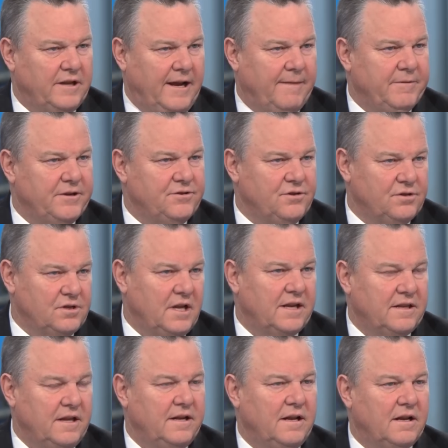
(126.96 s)
damage, just
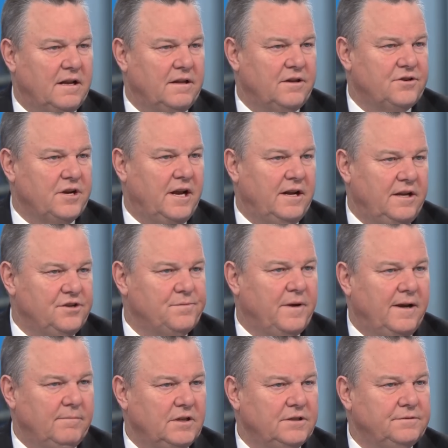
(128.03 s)
like they did on the Chinese
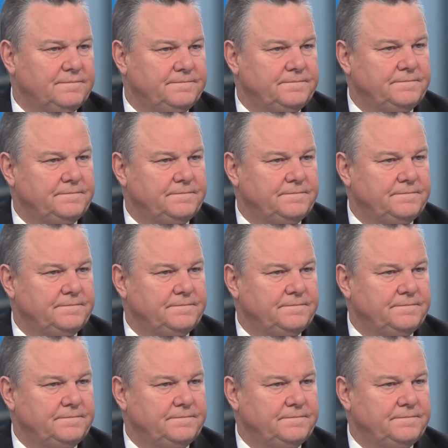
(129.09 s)
spy balloon.